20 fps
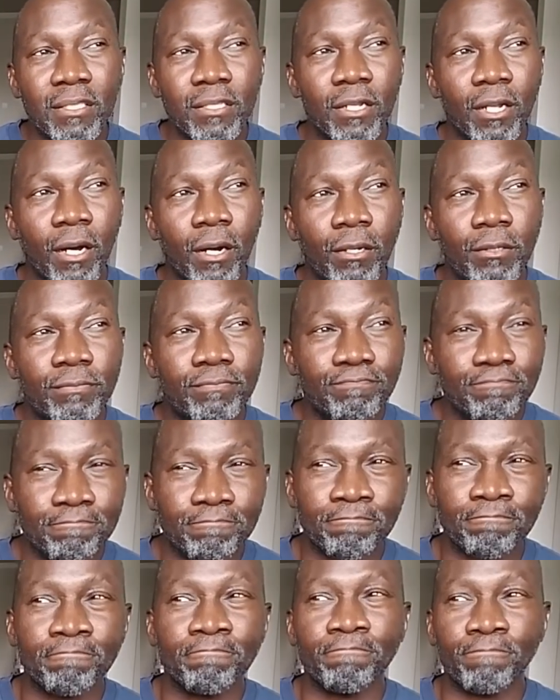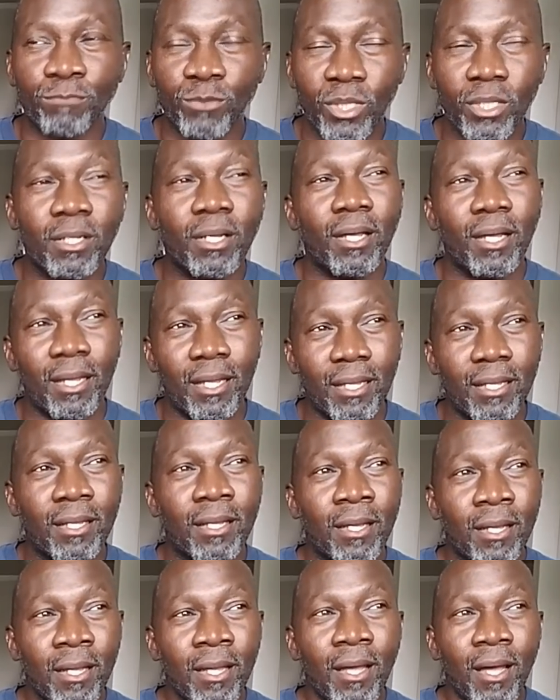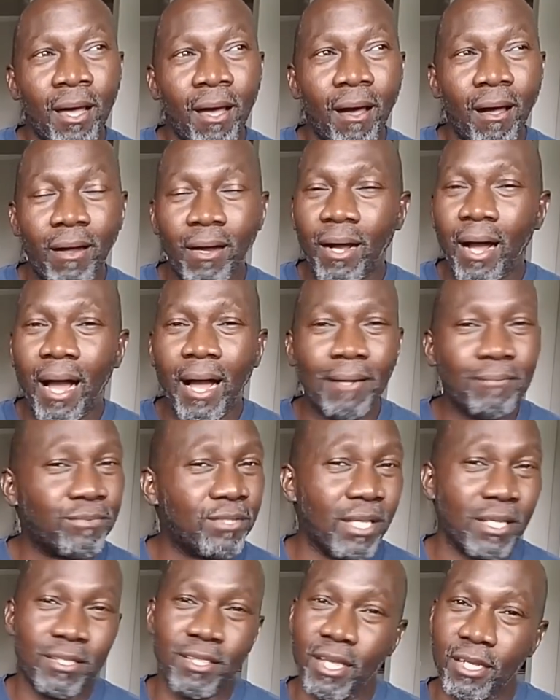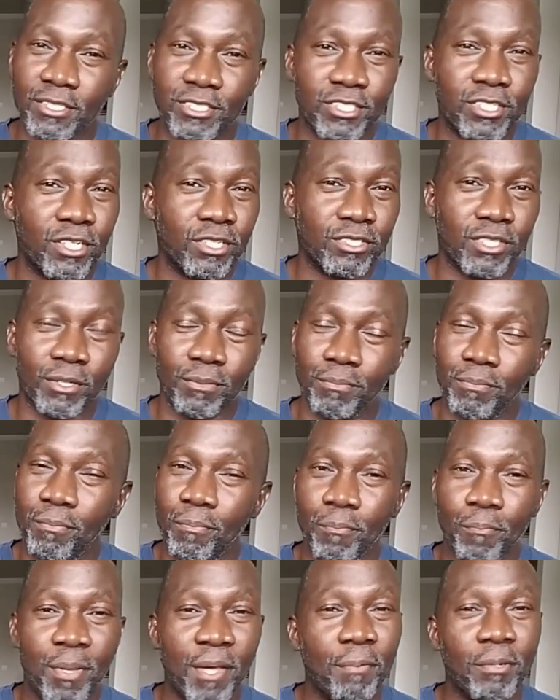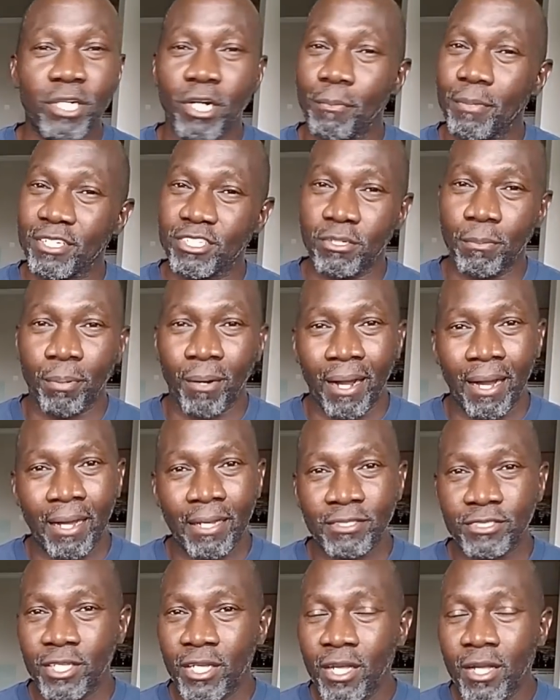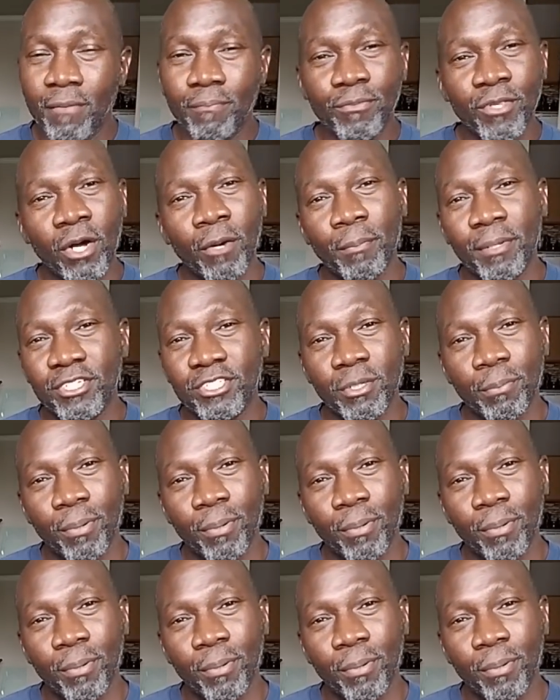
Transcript: you know, mm, eh. there's the, the people don't be surprised. Don't be